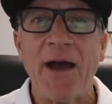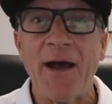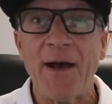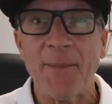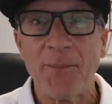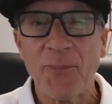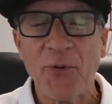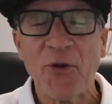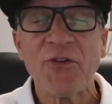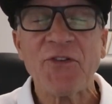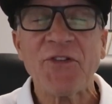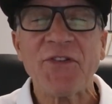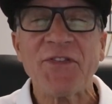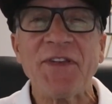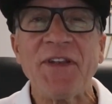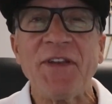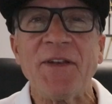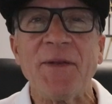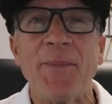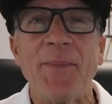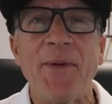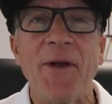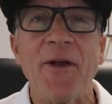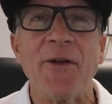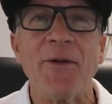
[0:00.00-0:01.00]
purchasing
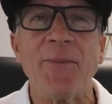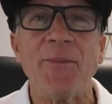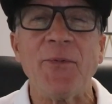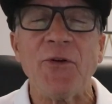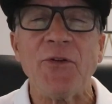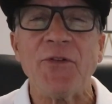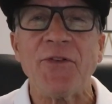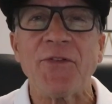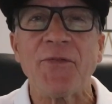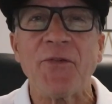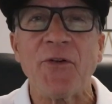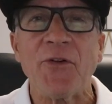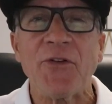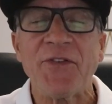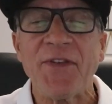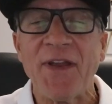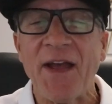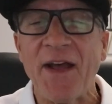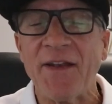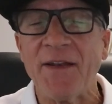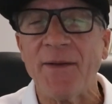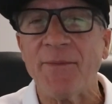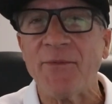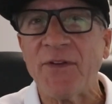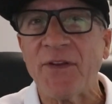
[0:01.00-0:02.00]
a pair of boots for
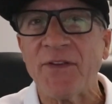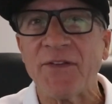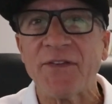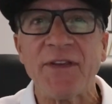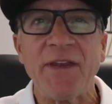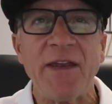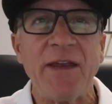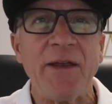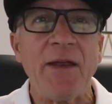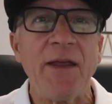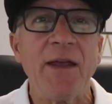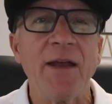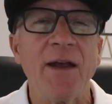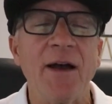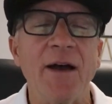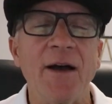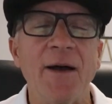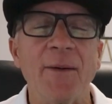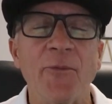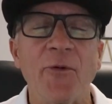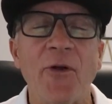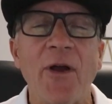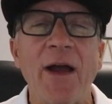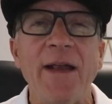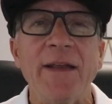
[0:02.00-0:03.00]
stand-up jet ski
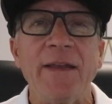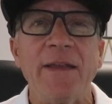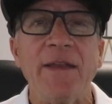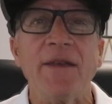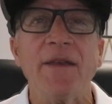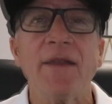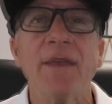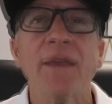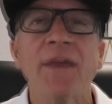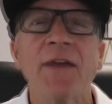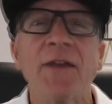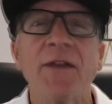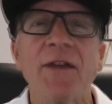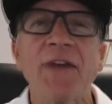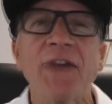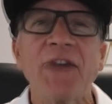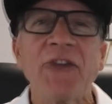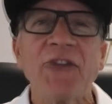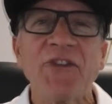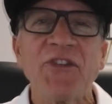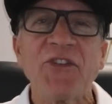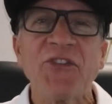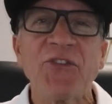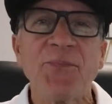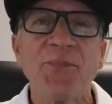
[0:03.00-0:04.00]
riding. This
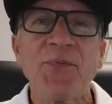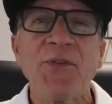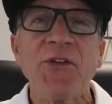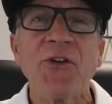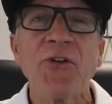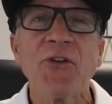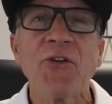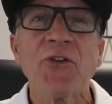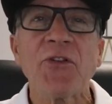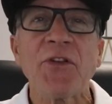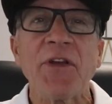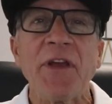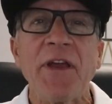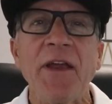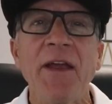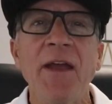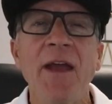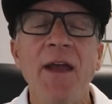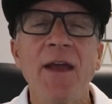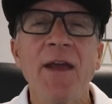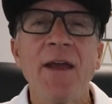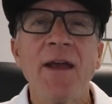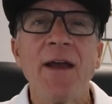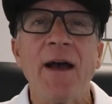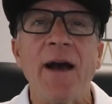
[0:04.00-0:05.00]
is just purely
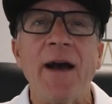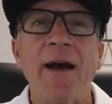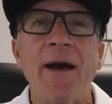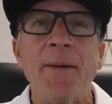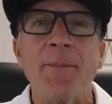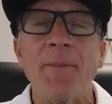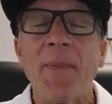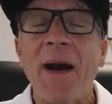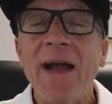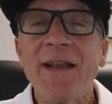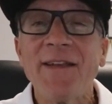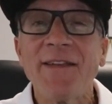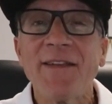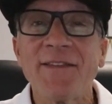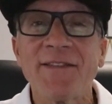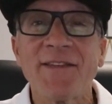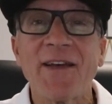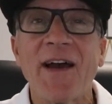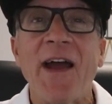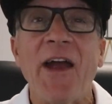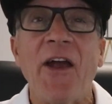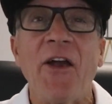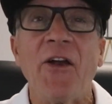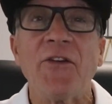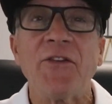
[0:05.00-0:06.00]
my
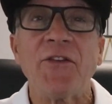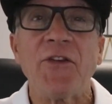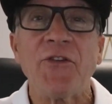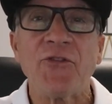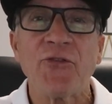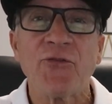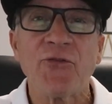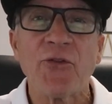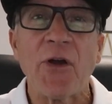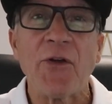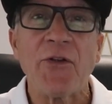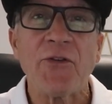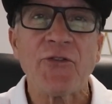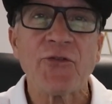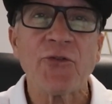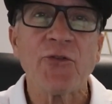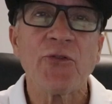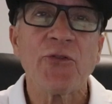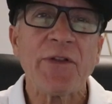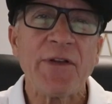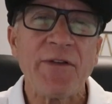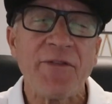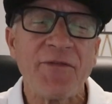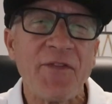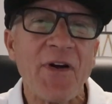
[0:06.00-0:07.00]
desire to
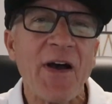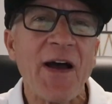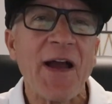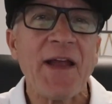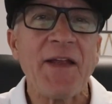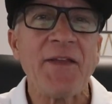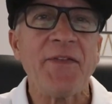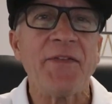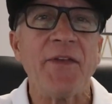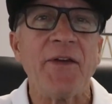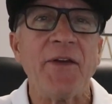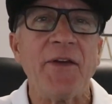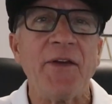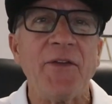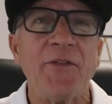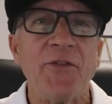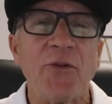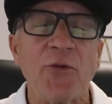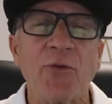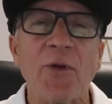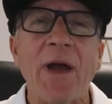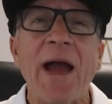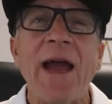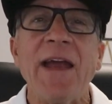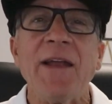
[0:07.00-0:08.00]
truly find the
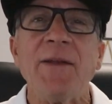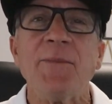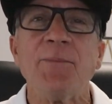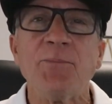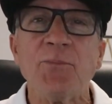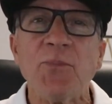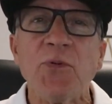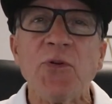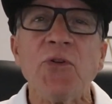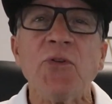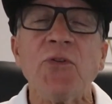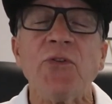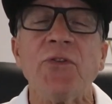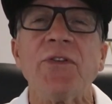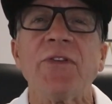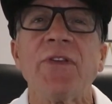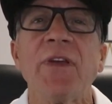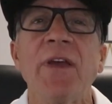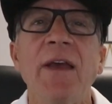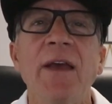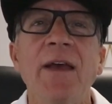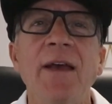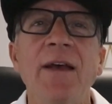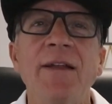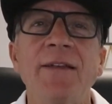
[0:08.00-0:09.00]
right boot
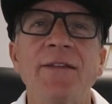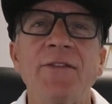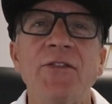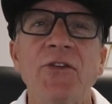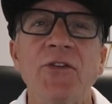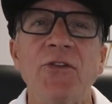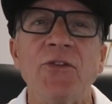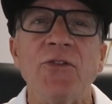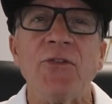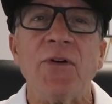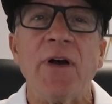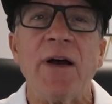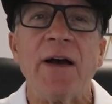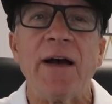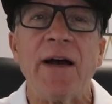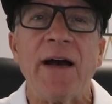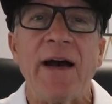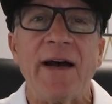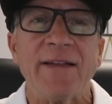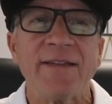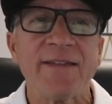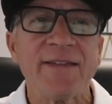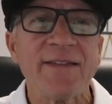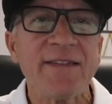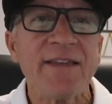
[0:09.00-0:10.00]
to
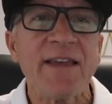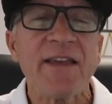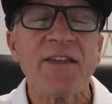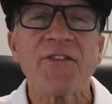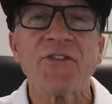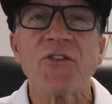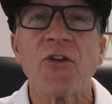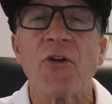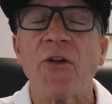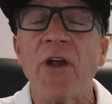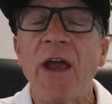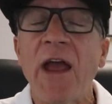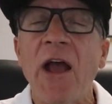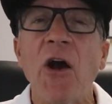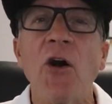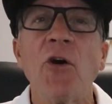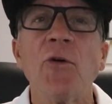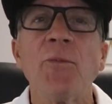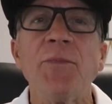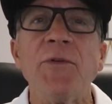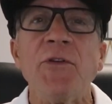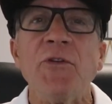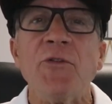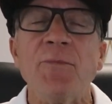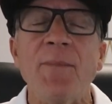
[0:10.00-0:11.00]
assist or
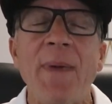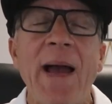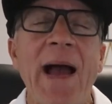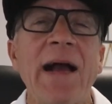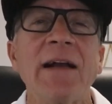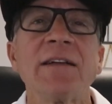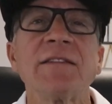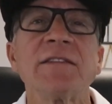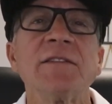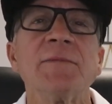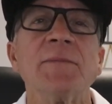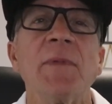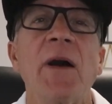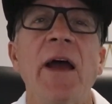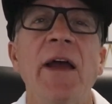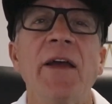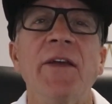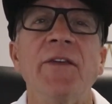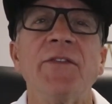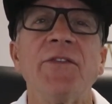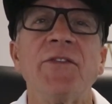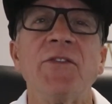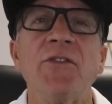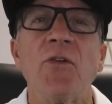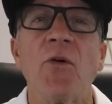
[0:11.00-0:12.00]
help you
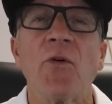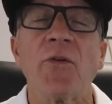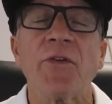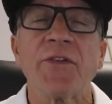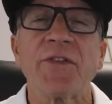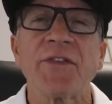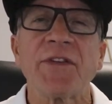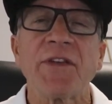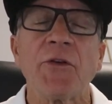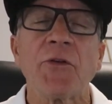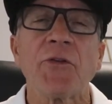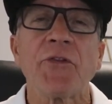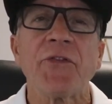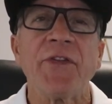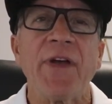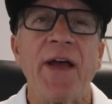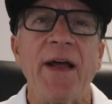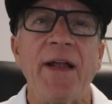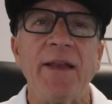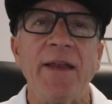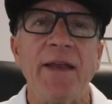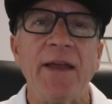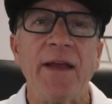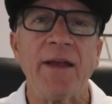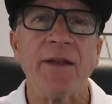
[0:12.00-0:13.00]
maximize your skill
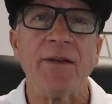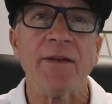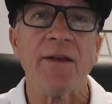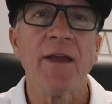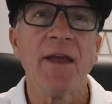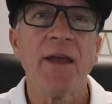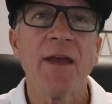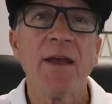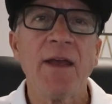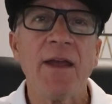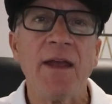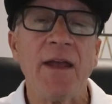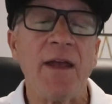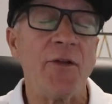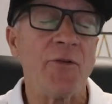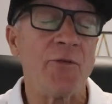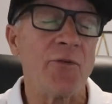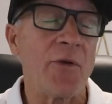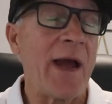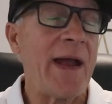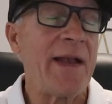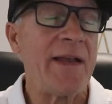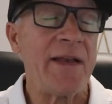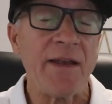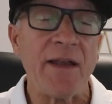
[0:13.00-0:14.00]
set in
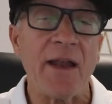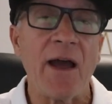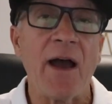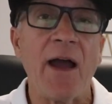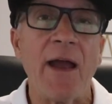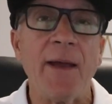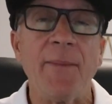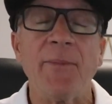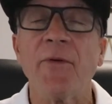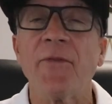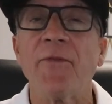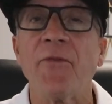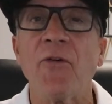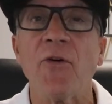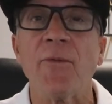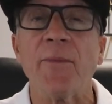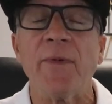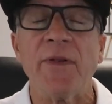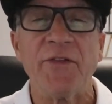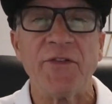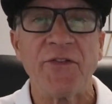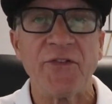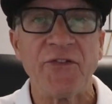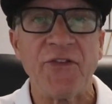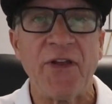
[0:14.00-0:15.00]
riding a
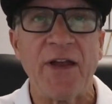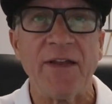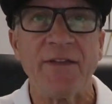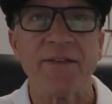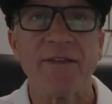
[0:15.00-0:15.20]
high-performance jet